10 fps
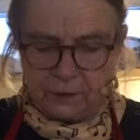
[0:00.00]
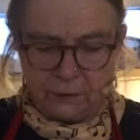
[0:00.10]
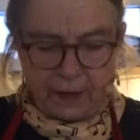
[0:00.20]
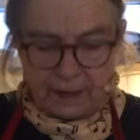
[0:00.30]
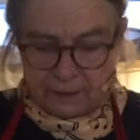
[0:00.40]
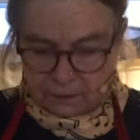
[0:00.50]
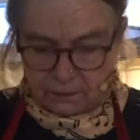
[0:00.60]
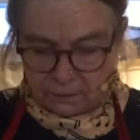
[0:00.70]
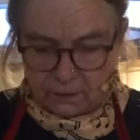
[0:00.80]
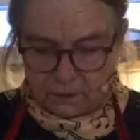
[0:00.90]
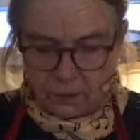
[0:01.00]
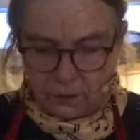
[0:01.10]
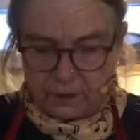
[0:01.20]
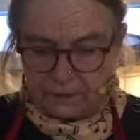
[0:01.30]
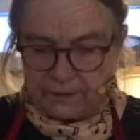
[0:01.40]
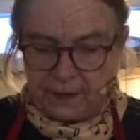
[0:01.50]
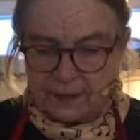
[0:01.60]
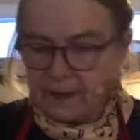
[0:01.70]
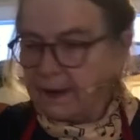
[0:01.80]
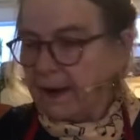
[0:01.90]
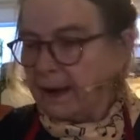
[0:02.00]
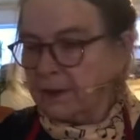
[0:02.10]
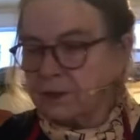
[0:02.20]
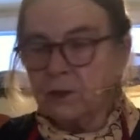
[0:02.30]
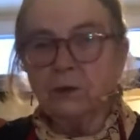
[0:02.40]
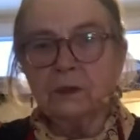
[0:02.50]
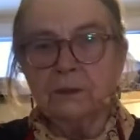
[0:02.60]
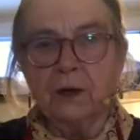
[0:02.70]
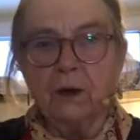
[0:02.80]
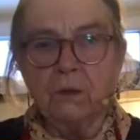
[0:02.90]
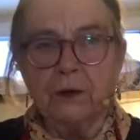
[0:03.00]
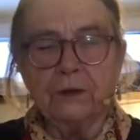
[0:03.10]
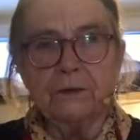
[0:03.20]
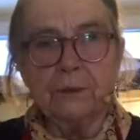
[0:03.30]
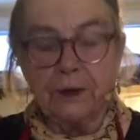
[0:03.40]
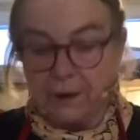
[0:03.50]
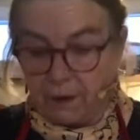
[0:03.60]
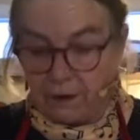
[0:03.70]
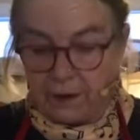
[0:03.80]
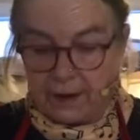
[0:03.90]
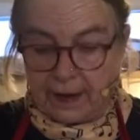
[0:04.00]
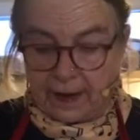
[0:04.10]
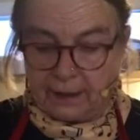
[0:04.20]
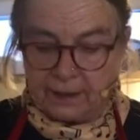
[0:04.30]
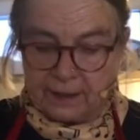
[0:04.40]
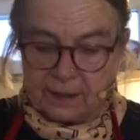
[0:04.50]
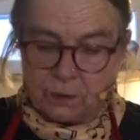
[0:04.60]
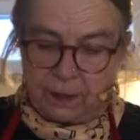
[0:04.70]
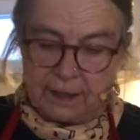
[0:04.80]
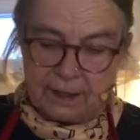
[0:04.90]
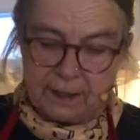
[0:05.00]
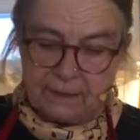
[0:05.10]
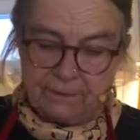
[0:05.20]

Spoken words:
dried coconut flakes and soaked them in hot water for about an hour, and it's quite